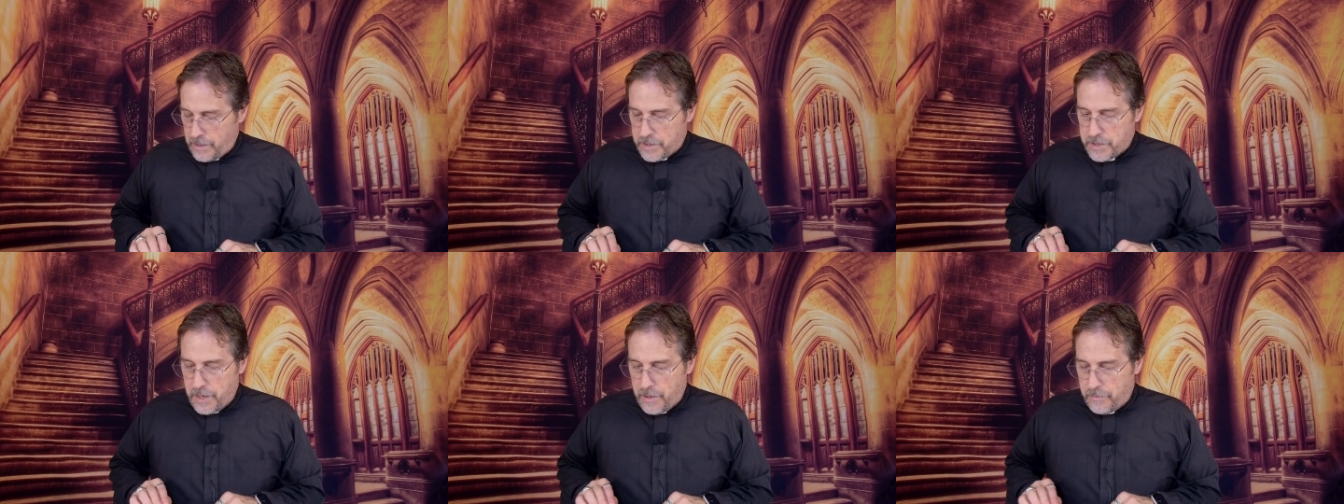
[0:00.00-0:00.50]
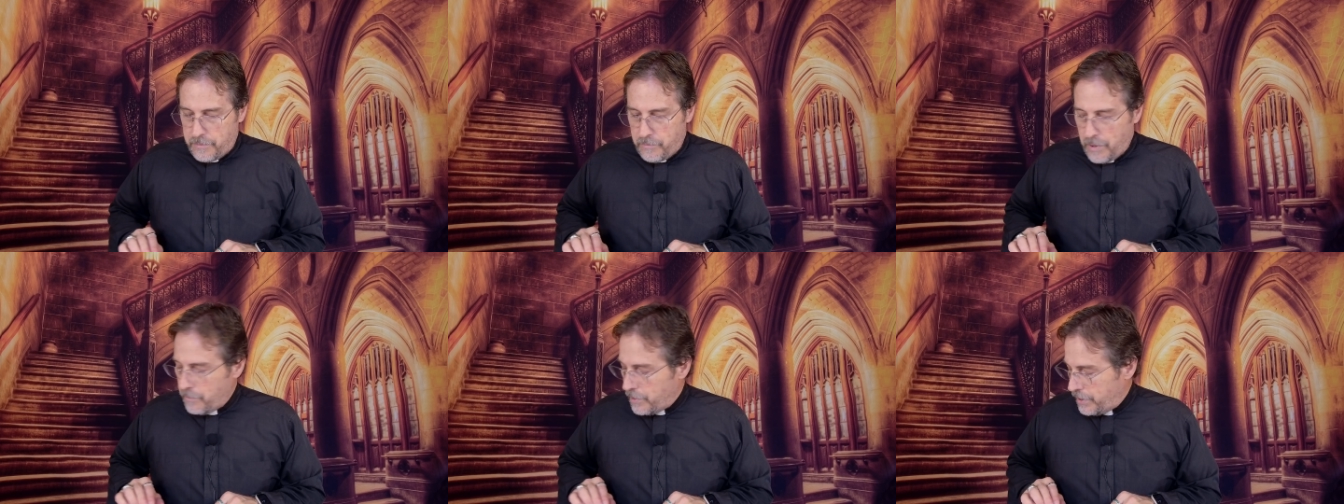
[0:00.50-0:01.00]
So,
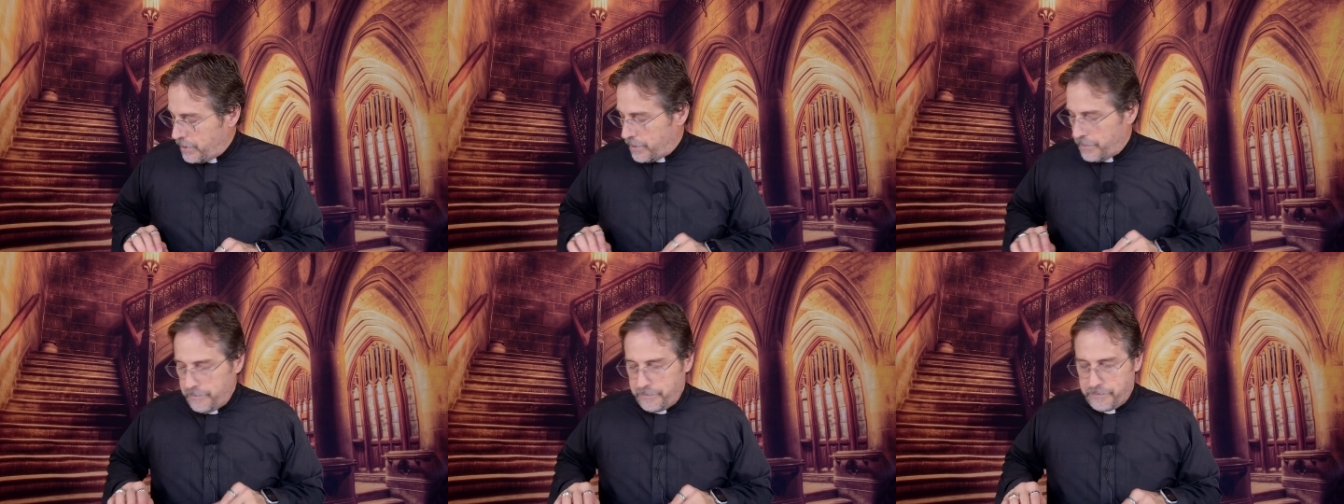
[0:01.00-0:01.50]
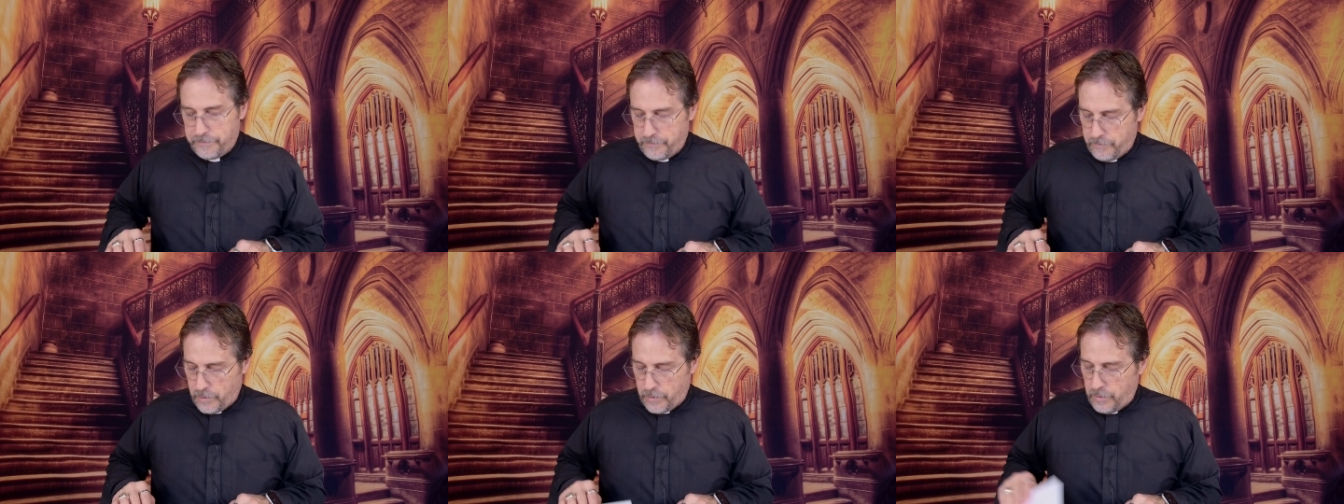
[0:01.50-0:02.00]
what we're going to do,
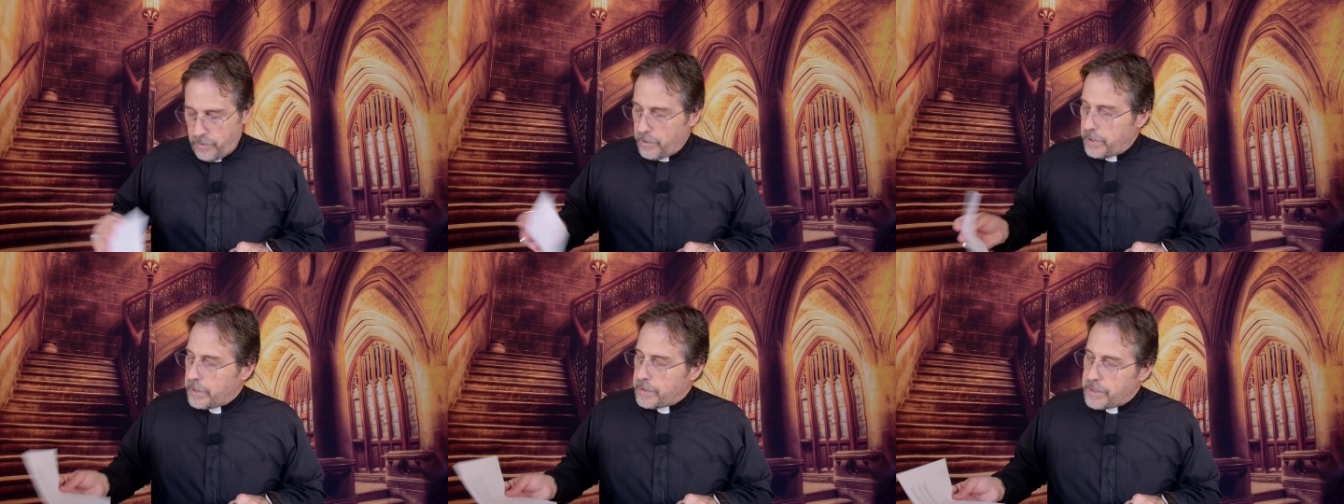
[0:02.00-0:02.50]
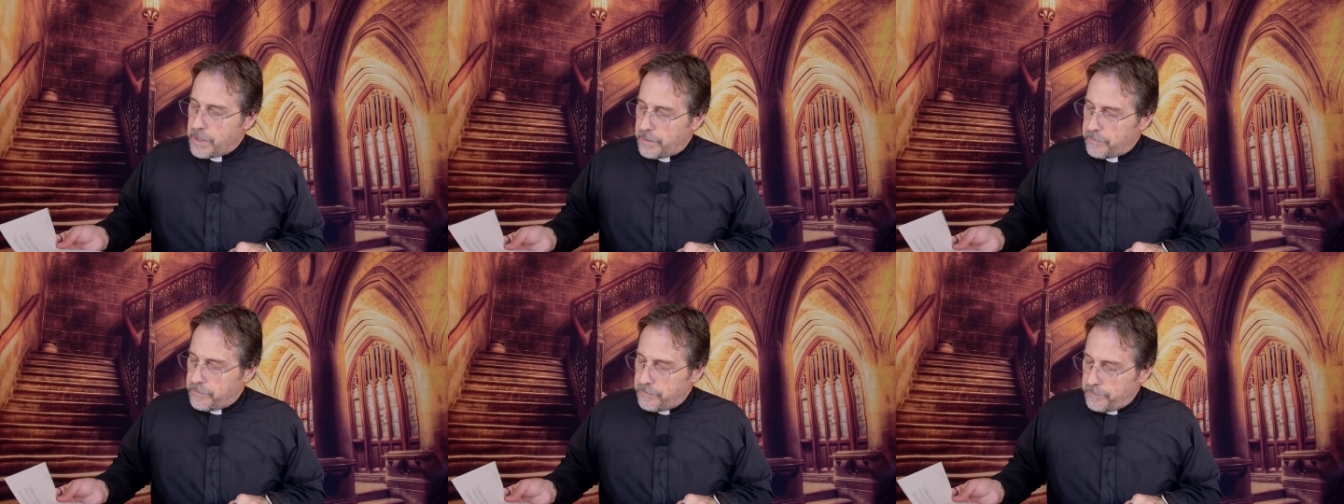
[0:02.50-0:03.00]
we're going to look at
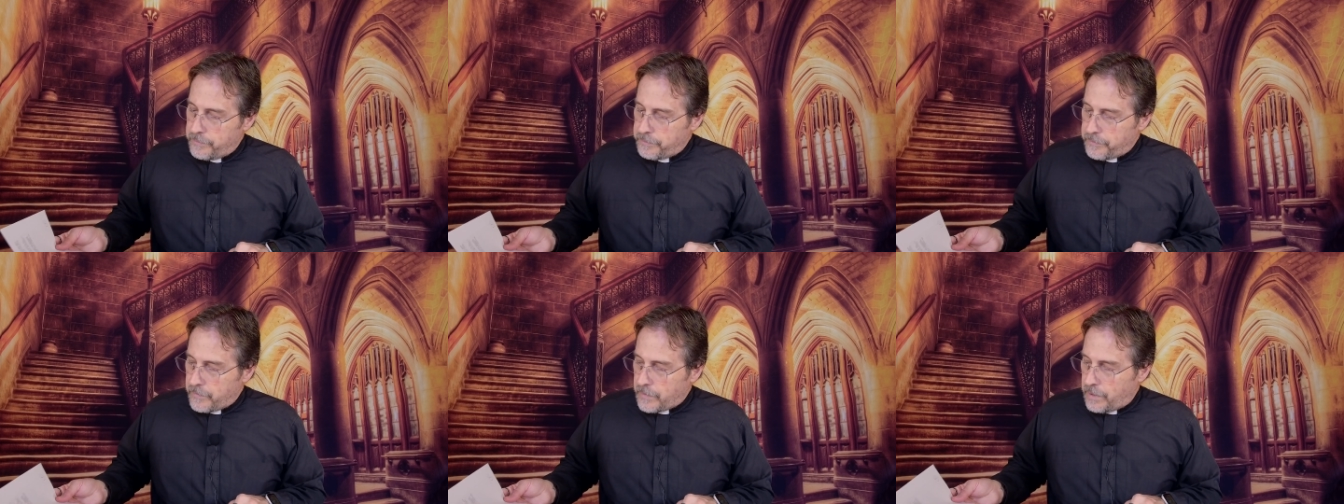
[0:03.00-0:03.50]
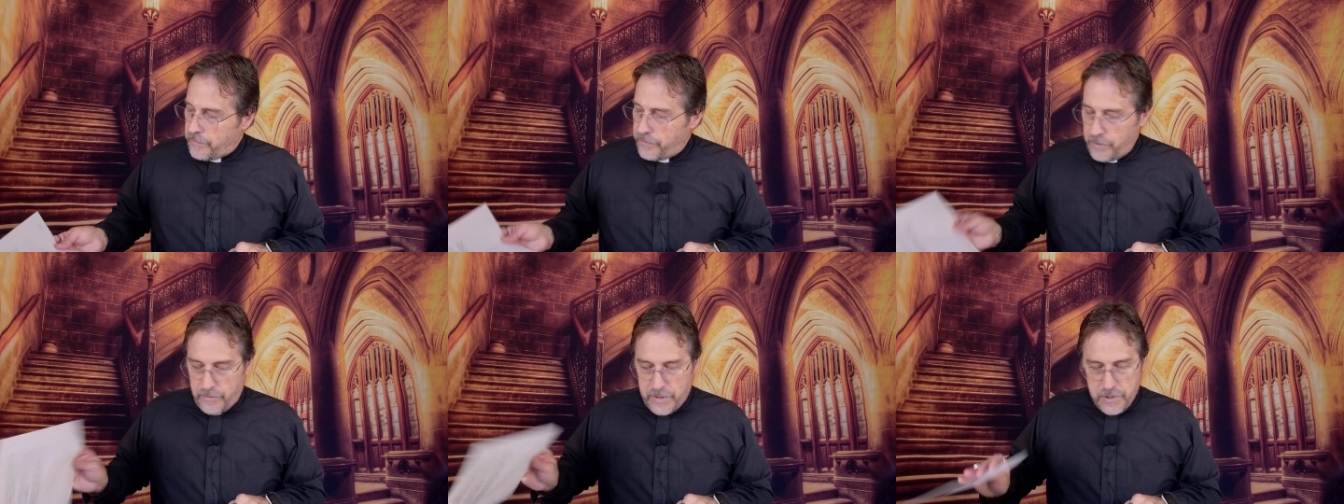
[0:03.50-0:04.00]
um, a
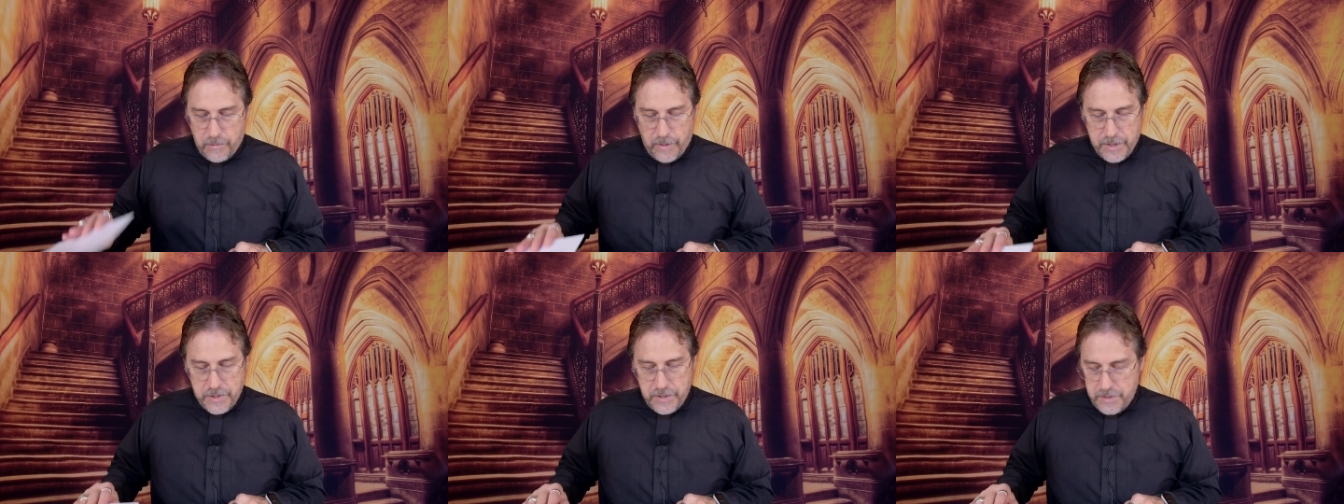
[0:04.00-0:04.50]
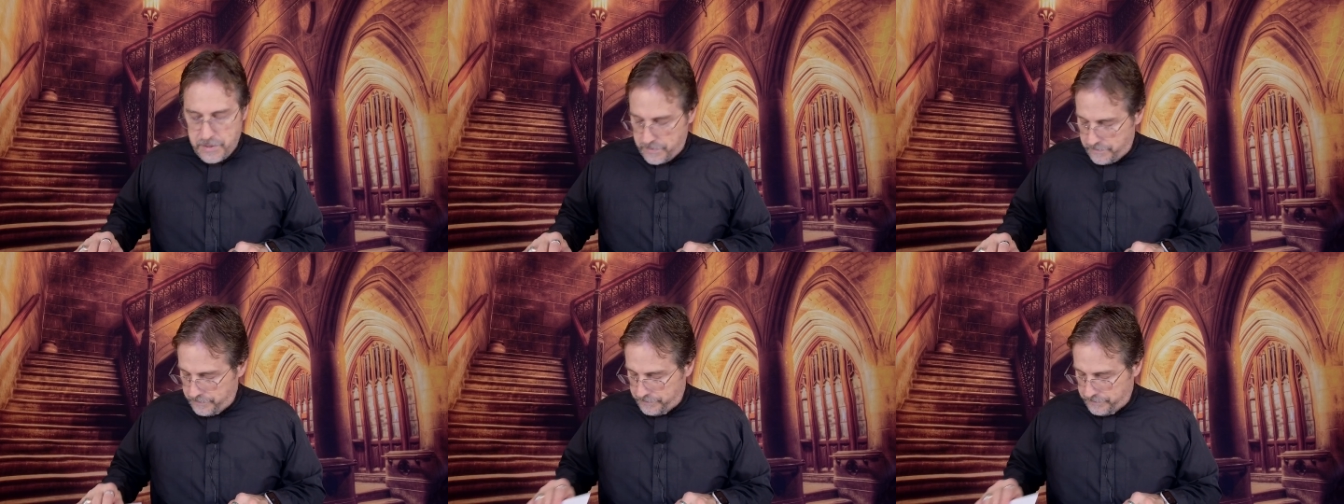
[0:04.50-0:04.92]
few of these questions.